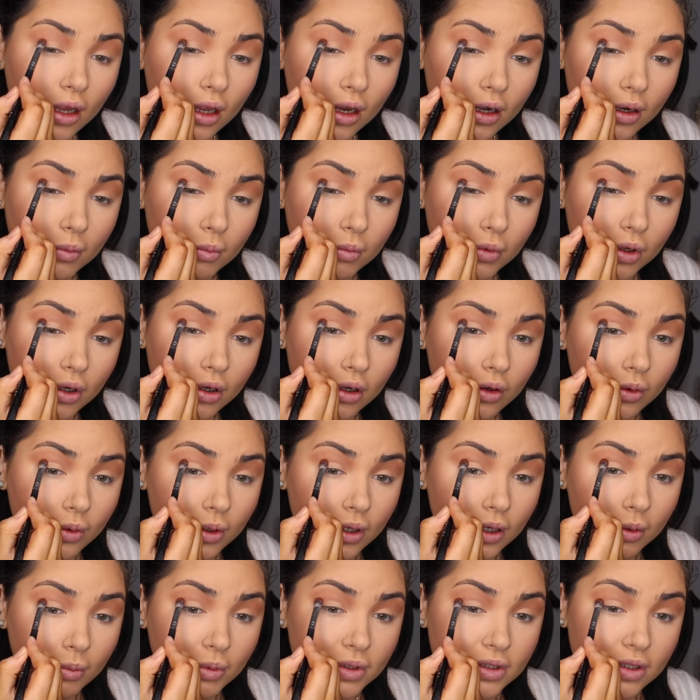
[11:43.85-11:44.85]
And I'm not
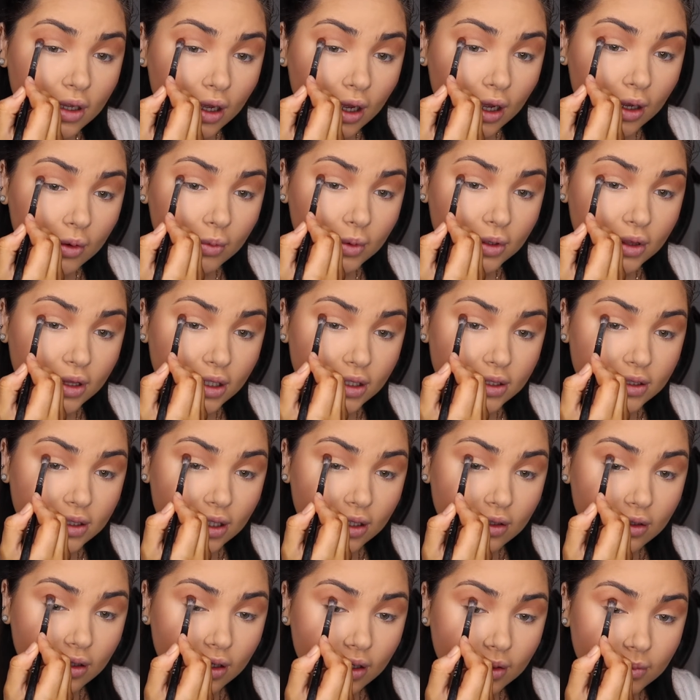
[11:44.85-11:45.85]
going up as high with this
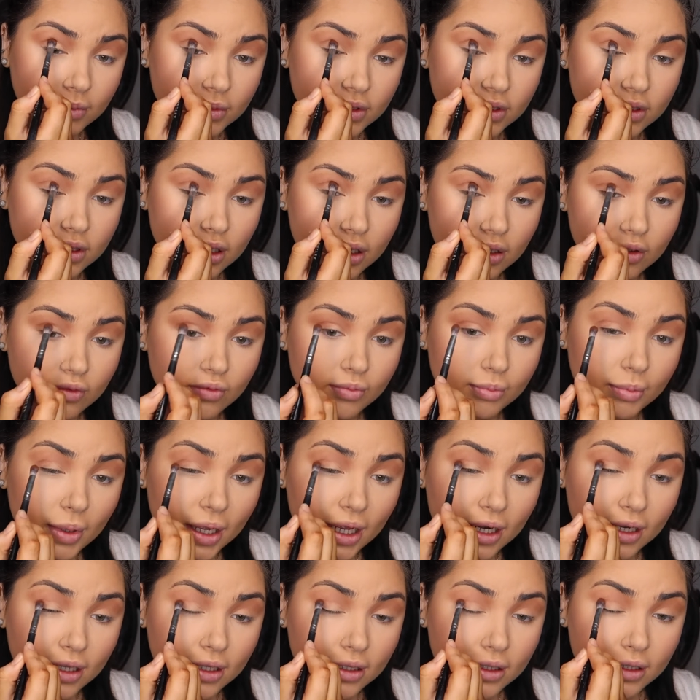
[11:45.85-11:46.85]
color, I'm just kind of
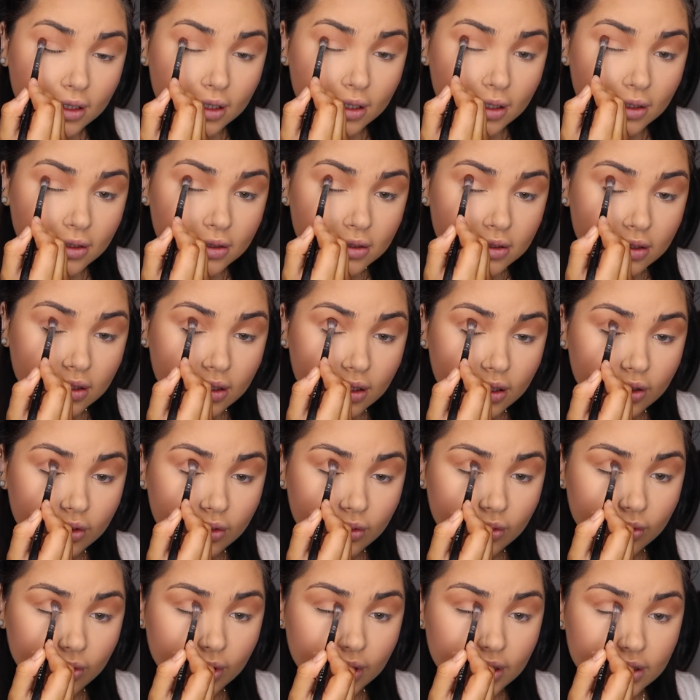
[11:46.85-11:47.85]
patting it into the
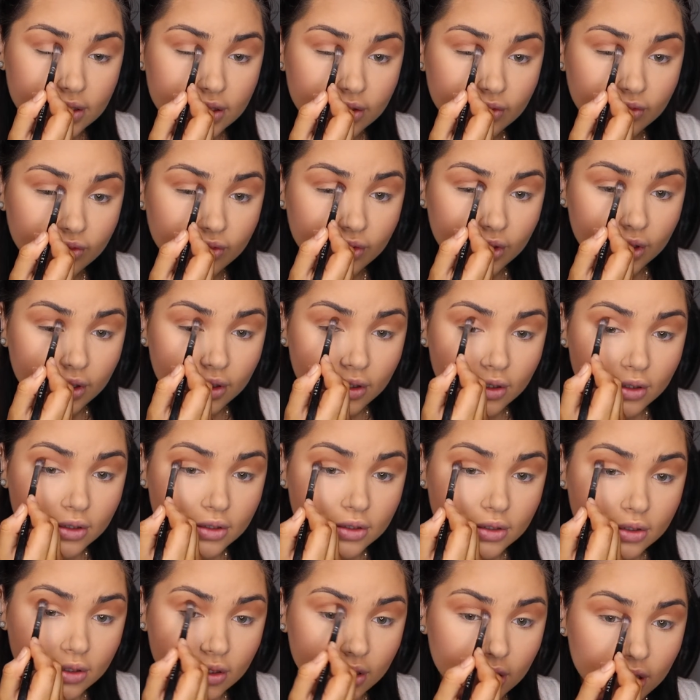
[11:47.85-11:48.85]
crease
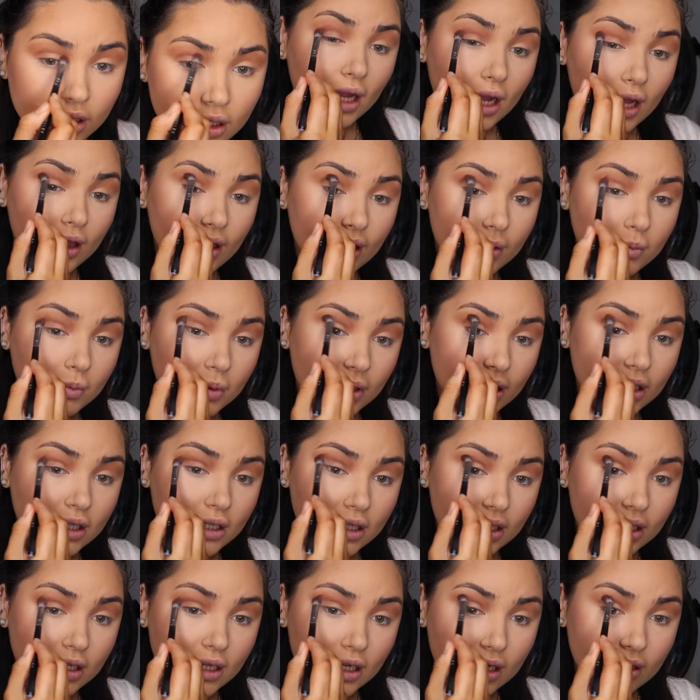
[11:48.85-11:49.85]
first and then
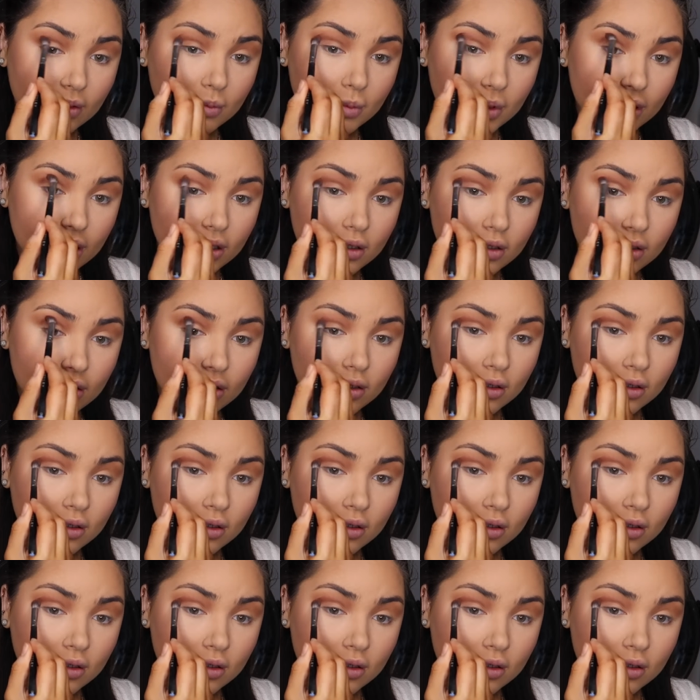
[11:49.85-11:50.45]
blending it out a bit.